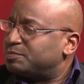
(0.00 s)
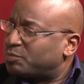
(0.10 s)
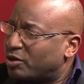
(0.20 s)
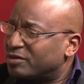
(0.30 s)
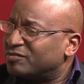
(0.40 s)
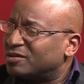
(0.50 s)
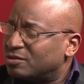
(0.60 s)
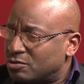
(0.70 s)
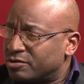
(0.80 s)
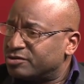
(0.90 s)
part of a
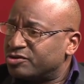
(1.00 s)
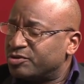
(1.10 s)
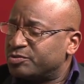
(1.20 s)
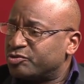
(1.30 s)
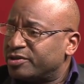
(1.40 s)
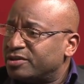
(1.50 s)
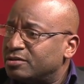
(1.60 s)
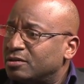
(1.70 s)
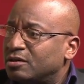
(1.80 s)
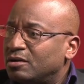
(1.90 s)
longer term trend.
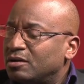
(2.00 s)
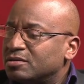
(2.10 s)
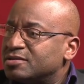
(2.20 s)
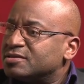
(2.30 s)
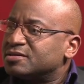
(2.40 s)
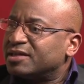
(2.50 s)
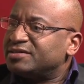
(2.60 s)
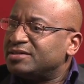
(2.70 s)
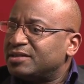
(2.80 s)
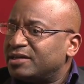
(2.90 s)
Since
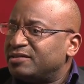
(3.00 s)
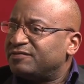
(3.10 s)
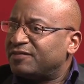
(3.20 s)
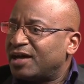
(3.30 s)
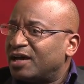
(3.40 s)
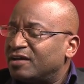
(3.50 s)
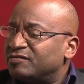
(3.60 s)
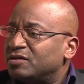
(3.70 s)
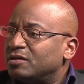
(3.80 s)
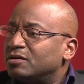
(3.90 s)

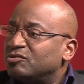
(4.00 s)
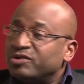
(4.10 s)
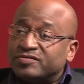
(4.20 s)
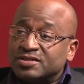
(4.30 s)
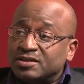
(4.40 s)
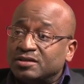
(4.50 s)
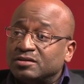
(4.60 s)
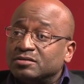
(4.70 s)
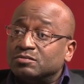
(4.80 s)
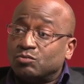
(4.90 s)
1995, we've
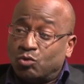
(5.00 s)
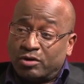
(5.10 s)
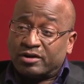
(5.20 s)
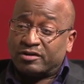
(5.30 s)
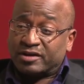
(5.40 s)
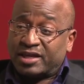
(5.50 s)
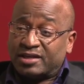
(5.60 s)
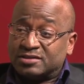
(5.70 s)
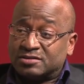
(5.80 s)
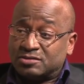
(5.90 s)
seen more
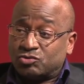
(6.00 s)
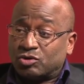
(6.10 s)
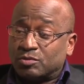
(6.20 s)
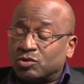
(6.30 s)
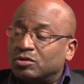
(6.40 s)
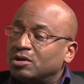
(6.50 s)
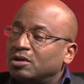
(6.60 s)
hurricanes than normal.